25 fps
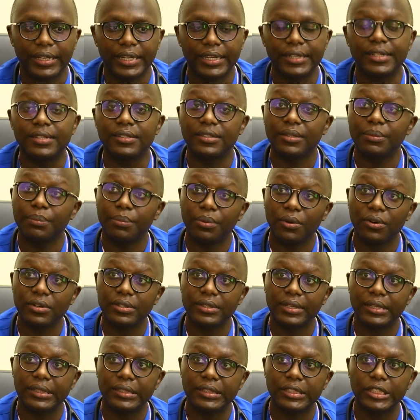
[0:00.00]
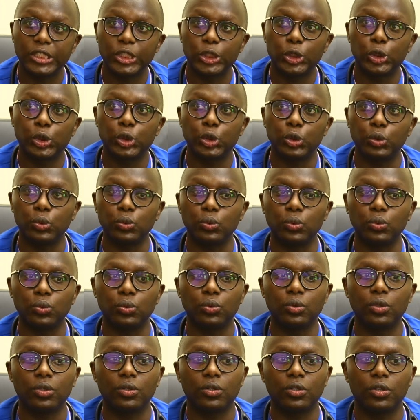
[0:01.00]
It is important
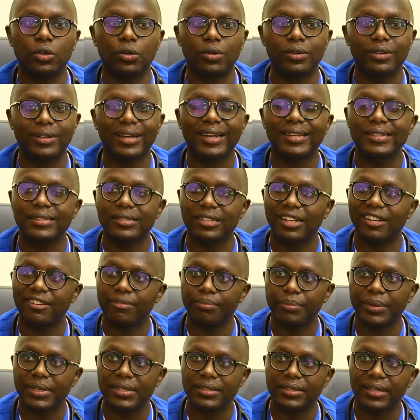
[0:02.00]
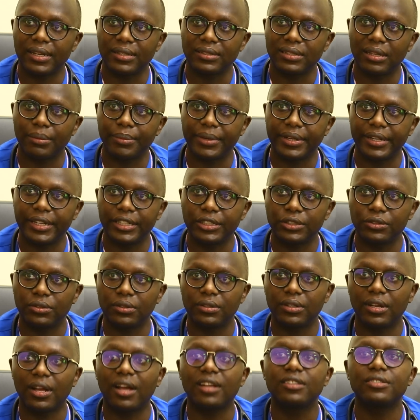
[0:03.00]
to conduct self-breast
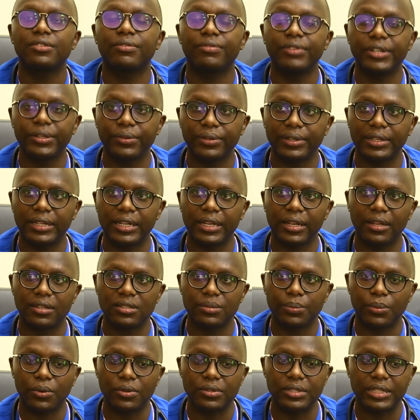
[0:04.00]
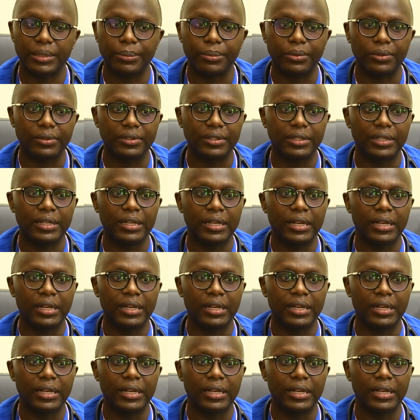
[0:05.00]
examination as frequently as possible.